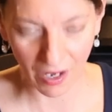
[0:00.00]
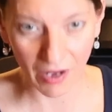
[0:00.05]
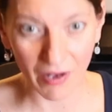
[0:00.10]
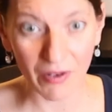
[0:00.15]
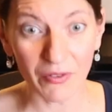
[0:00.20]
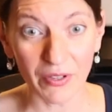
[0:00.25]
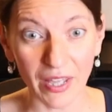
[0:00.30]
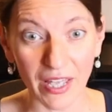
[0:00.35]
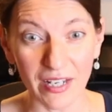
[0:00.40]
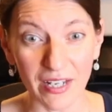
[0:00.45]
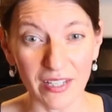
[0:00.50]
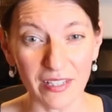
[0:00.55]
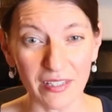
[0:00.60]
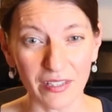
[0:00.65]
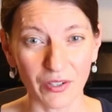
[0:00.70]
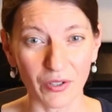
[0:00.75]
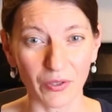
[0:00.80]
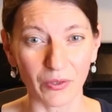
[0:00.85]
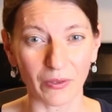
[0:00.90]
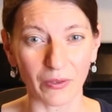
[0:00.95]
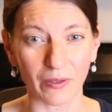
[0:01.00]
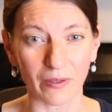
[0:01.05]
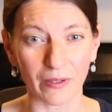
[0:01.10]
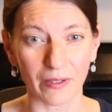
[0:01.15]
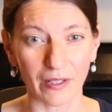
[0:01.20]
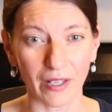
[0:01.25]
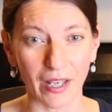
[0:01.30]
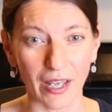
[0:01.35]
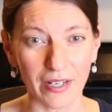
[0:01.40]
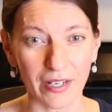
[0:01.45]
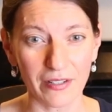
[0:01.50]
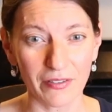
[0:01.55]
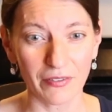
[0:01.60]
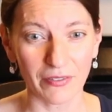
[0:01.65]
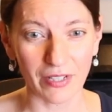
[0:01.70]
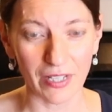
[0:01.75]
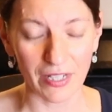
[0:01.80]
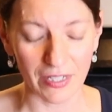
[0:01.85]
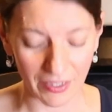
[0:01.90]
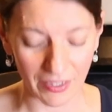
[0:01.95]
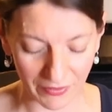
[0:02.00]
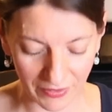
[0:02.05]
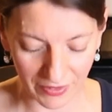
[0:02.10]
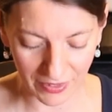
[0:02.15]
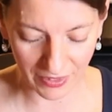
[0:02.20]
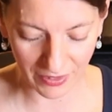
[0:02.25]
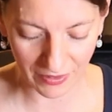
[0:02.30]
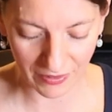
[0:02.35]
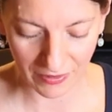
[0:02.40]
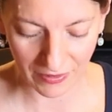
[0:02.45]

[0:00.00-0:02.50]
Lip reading: Oh, that is cool. I didn't realize it was.